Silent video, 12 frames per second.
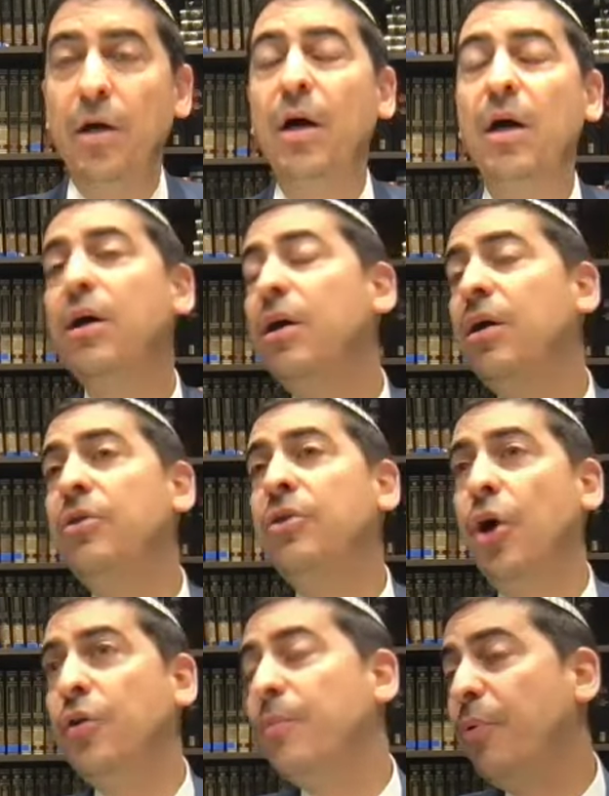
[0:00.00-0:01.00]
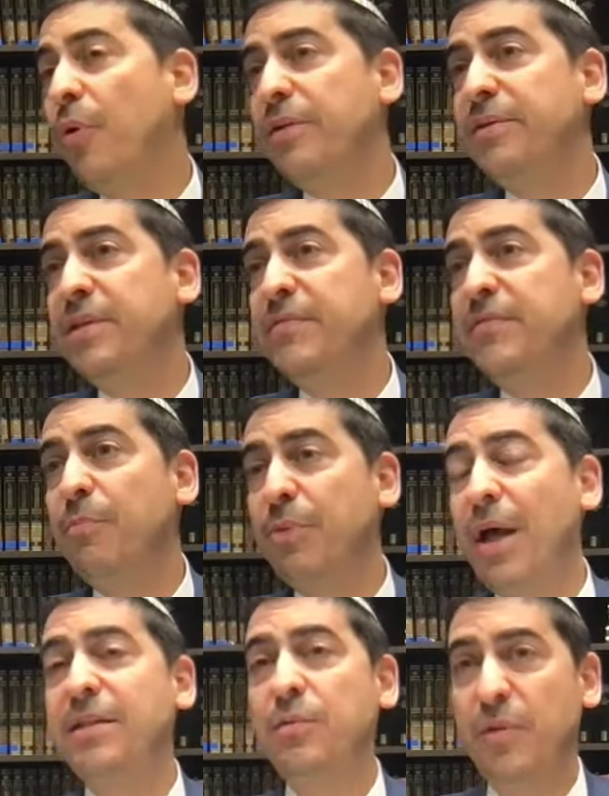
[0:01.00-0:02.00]
Uh, no, the point is if you
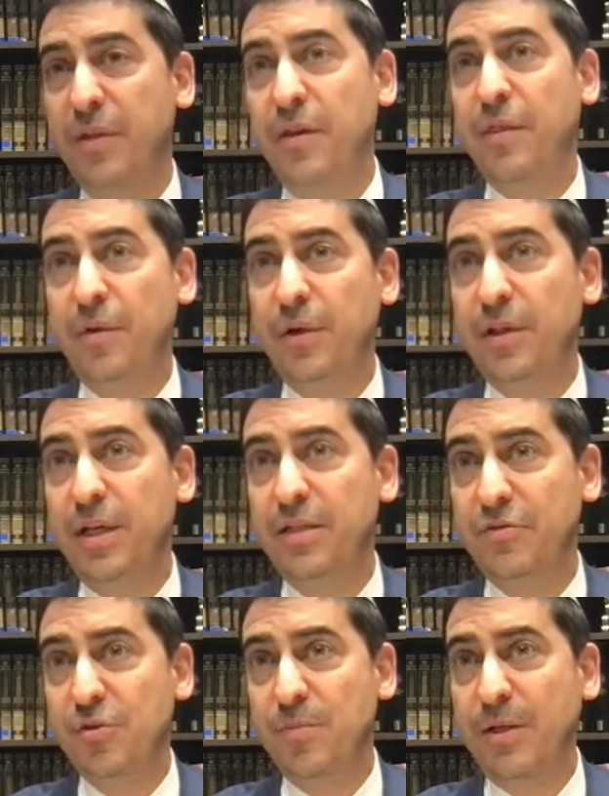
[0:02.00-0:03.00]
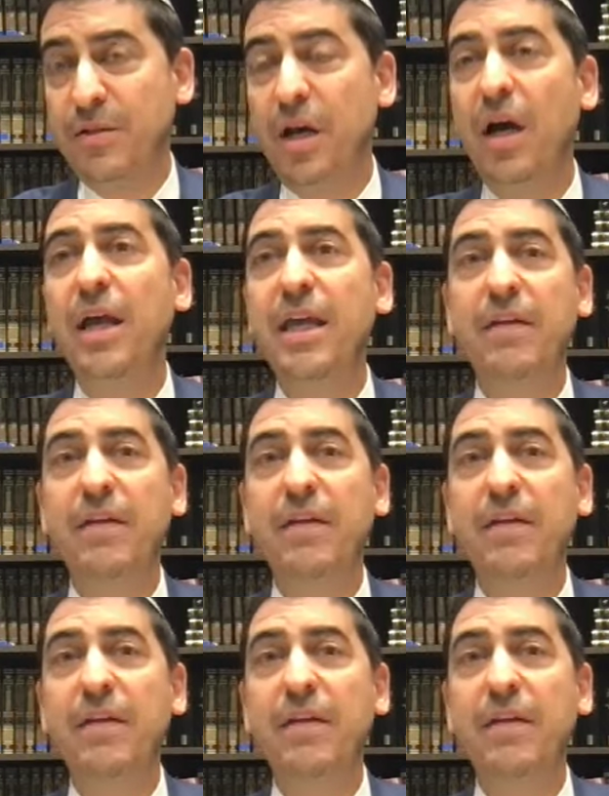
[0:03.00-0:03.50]
plant it within 30 days of Shemitah,